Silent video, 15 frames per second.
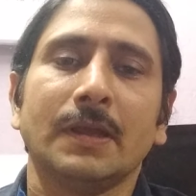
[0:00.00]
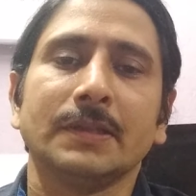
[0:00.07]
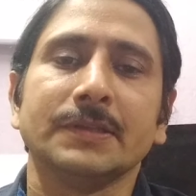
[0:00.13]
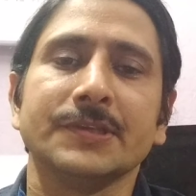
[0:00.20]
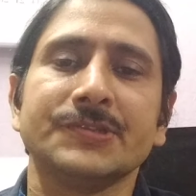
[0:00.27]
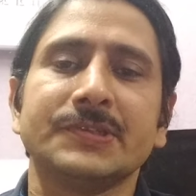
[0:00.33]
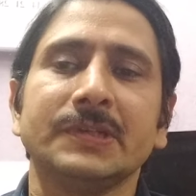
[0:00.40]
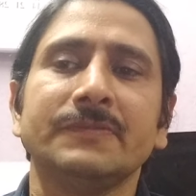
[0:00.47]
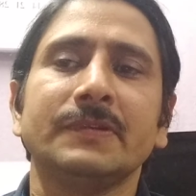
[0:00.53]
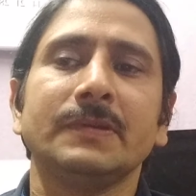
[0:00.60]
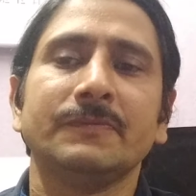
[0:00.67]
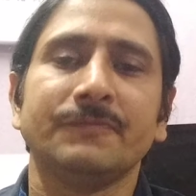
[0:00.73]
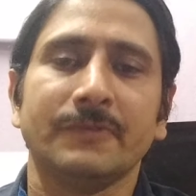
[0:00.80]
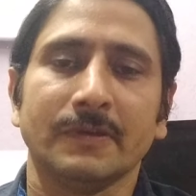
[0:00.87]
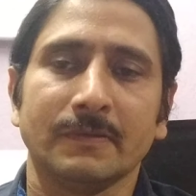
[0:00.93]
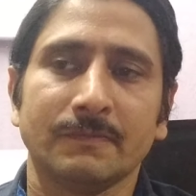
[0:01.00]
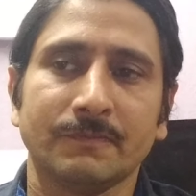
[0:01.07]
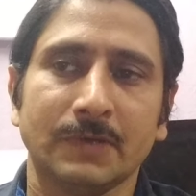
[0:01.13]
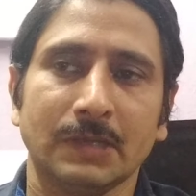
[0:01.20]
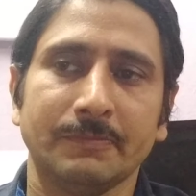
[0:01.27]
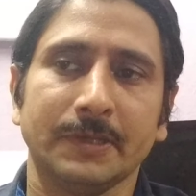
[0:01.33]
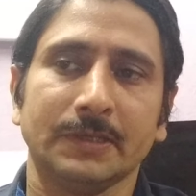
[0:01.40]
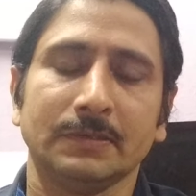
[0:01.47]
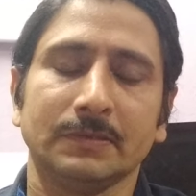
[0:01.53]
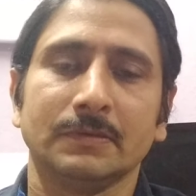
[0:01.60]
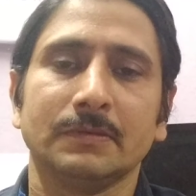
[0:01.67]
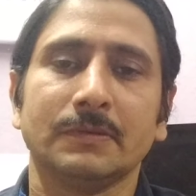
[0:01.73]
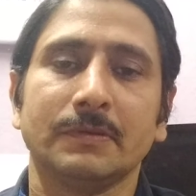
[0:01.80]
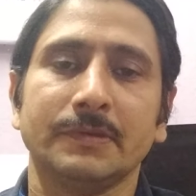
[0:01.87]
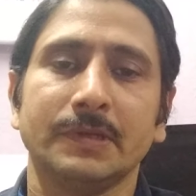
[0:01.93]
the Stephen Fleming
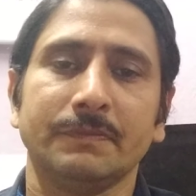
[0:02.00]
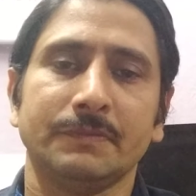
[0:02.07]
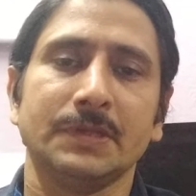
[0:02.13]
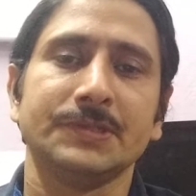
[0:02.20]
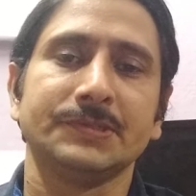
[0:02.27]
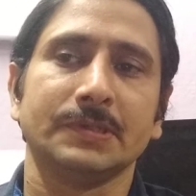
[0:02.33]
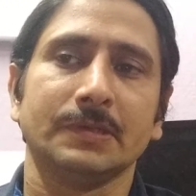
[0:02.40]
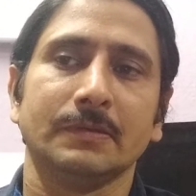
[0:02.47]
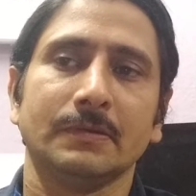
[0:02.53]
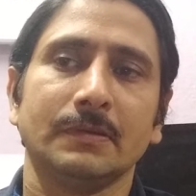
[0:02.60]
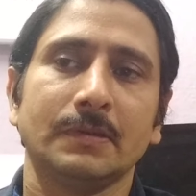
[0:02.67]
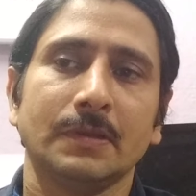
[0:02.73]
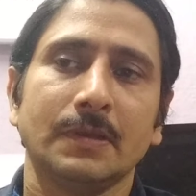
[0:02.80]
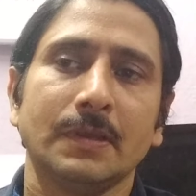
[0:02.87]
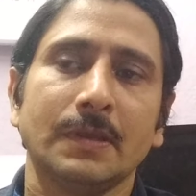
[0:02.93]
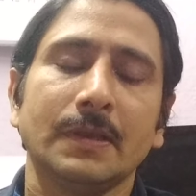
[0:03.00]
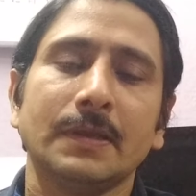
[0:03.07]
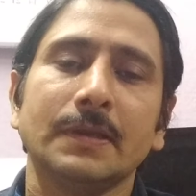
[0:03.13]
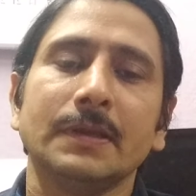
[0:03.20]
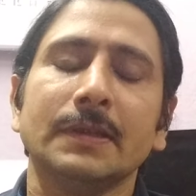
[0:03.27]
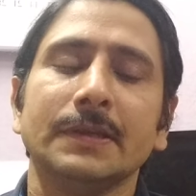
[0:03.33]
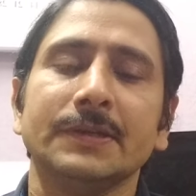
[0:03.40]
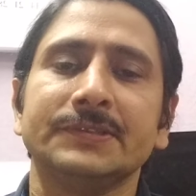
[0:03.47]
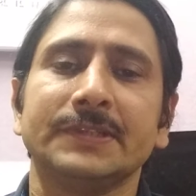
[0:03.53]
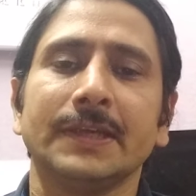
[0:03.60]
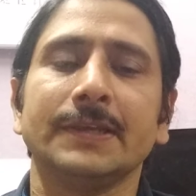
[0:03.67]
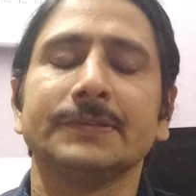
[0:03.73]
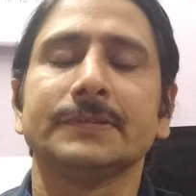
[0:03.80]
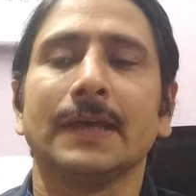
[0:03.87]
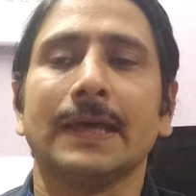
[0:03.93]
definition, it
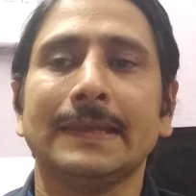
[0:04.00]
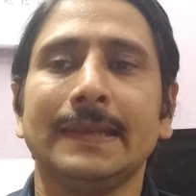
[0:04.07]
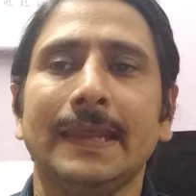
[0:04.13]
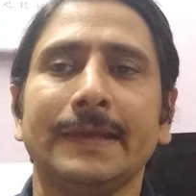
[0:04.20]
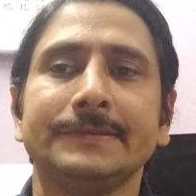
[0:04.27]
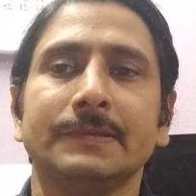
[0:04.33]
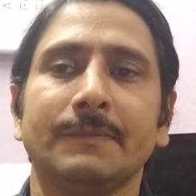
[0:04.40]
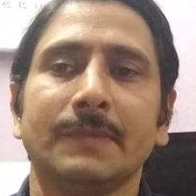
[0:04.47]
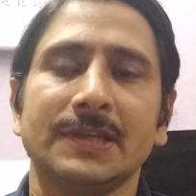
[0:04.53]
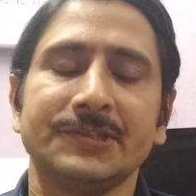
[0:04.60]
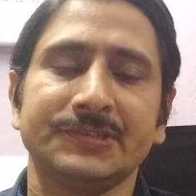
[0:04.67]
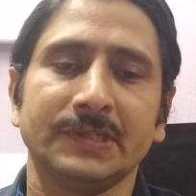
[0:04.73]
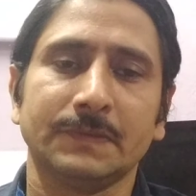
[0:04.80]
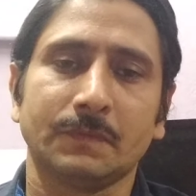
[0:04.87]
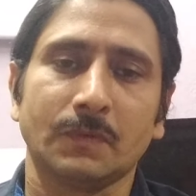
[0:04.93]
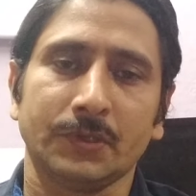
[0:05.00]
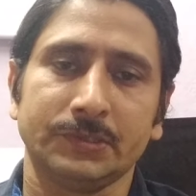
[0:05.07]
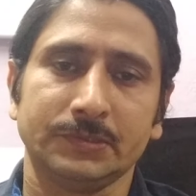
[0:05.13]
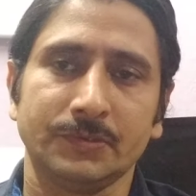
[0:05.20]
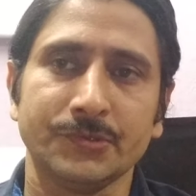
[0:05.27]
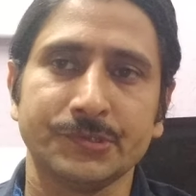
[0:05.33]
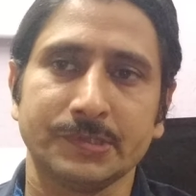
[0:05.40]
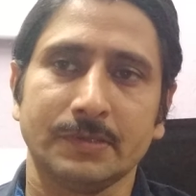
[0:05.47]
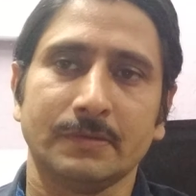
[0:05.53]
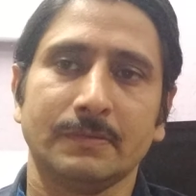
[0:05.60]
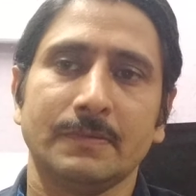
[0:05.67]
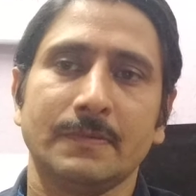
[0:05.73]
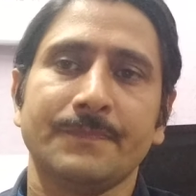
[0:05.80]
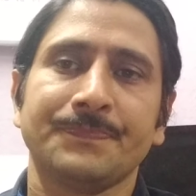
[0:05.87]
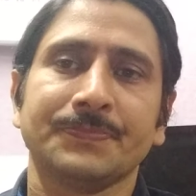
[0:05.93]
says, unlike the malicious prosecution,
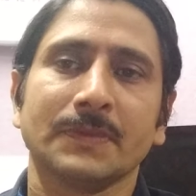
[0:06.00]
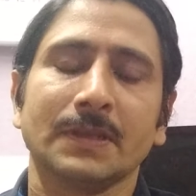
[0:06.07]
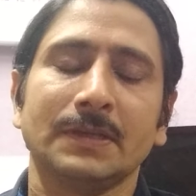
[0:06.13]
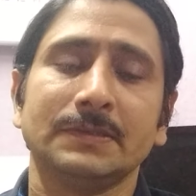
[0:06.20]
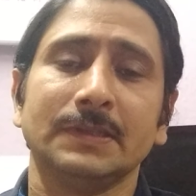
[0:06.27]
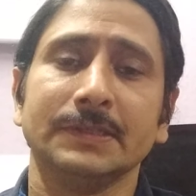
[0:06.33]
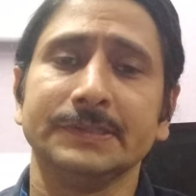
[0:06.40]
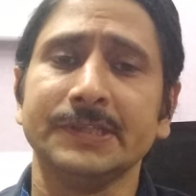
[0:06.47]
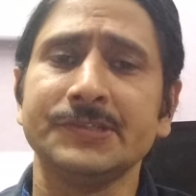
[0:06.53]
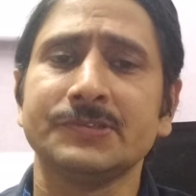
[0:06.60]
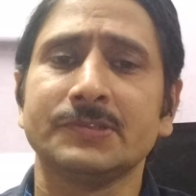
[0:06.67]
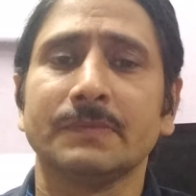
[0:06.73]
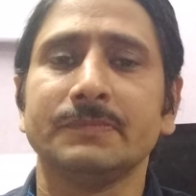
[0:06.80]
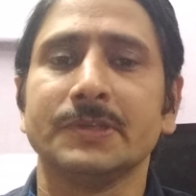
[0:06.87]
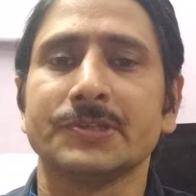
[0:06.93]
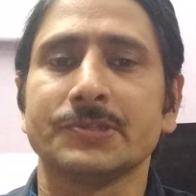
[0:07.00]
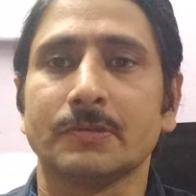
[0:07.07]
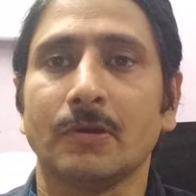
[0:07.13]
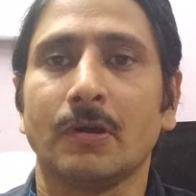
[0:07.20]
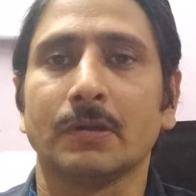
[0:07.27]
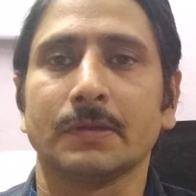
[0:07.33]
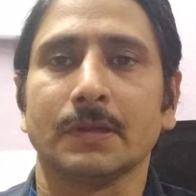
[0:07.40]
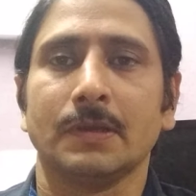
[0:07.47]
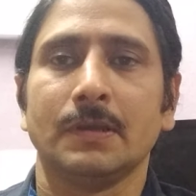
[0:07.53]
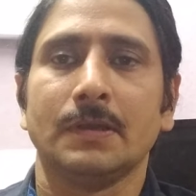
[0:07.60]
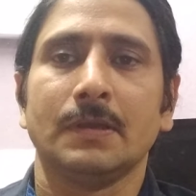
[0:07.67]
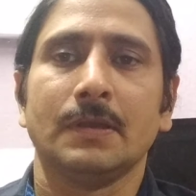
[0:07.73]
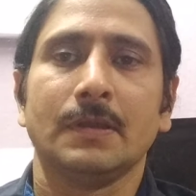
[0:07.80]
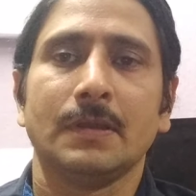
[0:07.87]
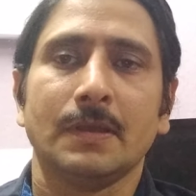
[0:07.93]
the gist of this tort
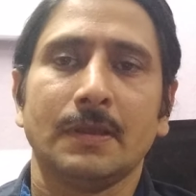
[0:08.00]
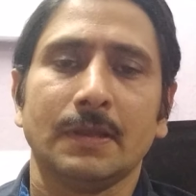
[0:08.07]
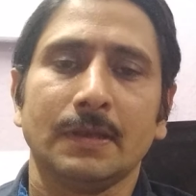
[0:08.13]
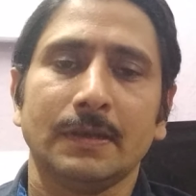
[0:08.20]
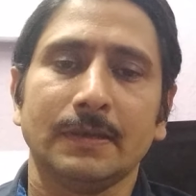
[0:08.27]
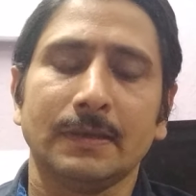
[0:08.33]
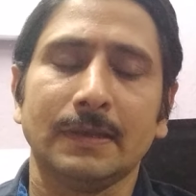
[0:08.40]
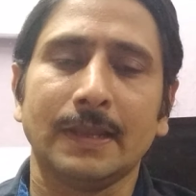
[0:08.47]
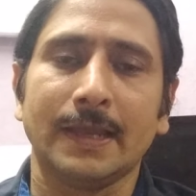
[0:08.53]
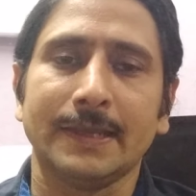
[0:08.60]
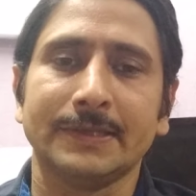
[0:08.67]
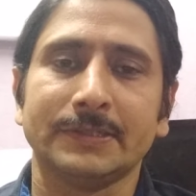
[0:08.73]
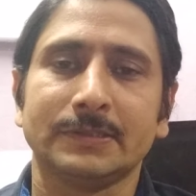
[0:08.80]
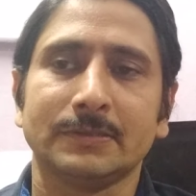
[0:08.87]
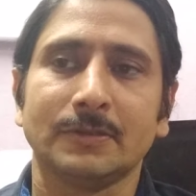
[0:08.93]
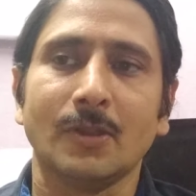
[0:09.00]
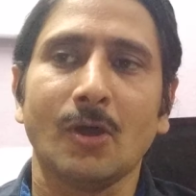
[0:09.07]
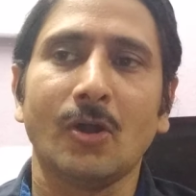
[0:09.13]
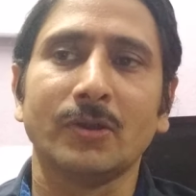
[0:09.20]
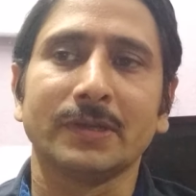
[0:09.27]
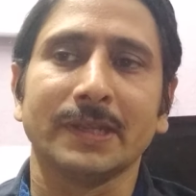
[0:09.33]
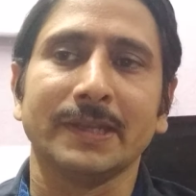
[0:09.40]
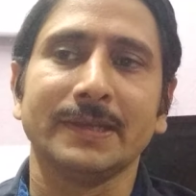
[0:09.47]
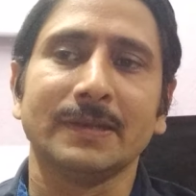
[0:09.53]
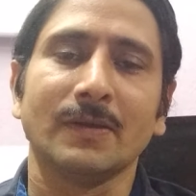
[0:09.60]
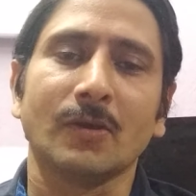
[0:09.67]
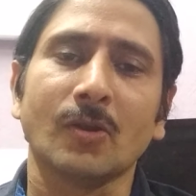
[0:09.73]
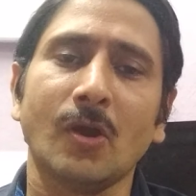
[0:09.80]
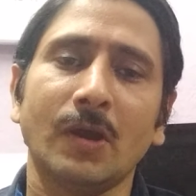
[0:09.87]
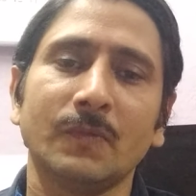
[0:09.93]
lies not in
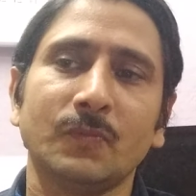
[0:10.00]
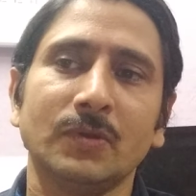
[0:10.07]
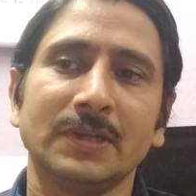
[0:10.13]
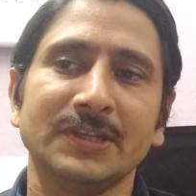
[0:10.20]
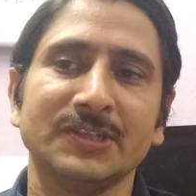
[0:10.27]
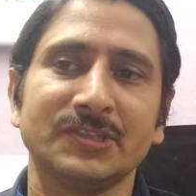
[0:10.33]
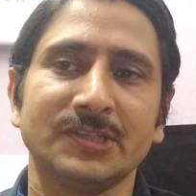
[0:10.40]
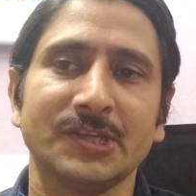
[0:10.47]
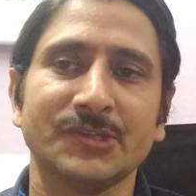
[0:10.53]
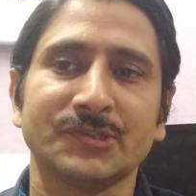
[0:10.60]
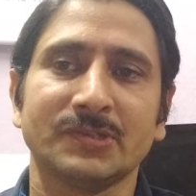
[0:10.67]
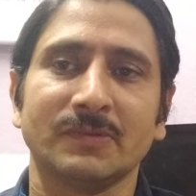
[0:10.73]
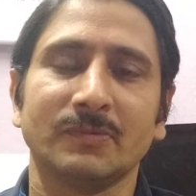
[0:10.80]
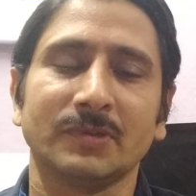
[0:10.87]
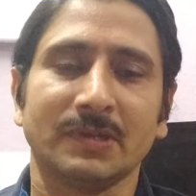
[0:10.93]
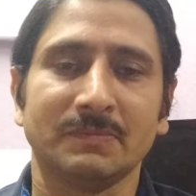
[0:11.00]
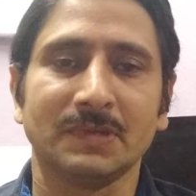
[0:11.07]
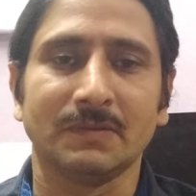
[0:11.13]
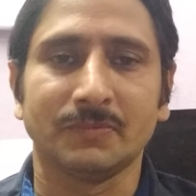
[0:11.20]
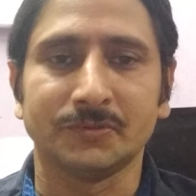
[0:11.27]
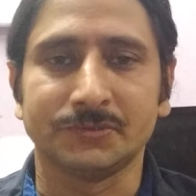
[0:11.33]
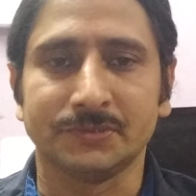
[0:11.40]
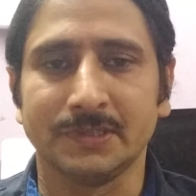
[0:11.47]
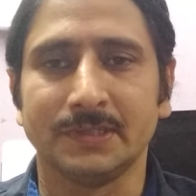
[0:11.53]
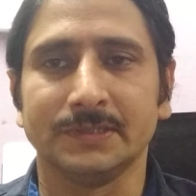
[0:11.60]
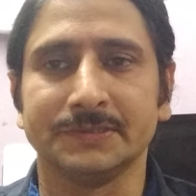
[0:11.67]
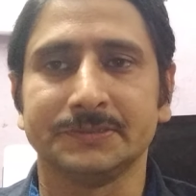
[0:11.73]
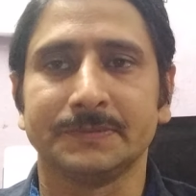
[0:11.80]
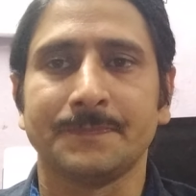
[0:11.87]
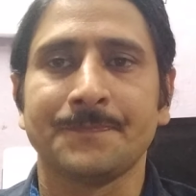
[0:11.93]
wrongful initiation of criminal
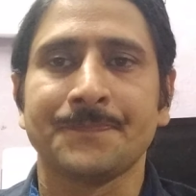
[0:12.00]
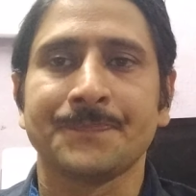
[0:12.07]
proceedings,